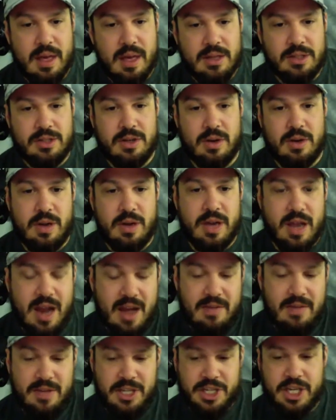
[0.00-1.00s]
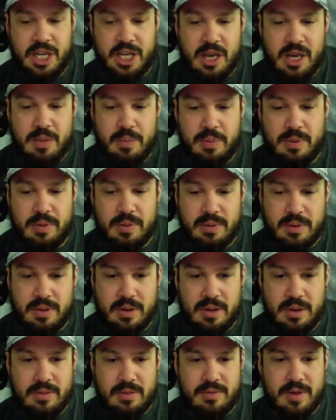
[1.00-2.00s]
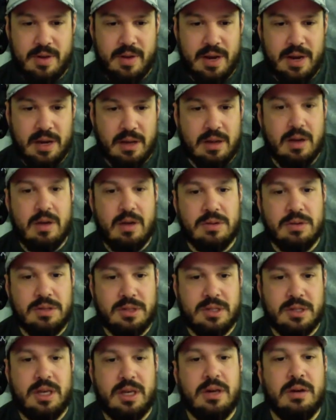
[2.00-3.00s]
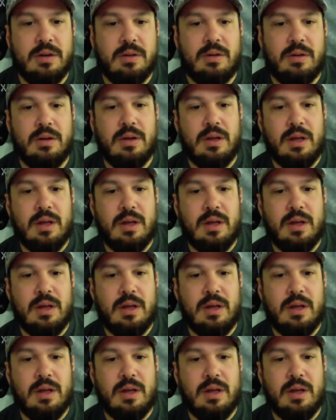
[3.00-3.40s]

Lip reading: So you can have a cheap, very low skill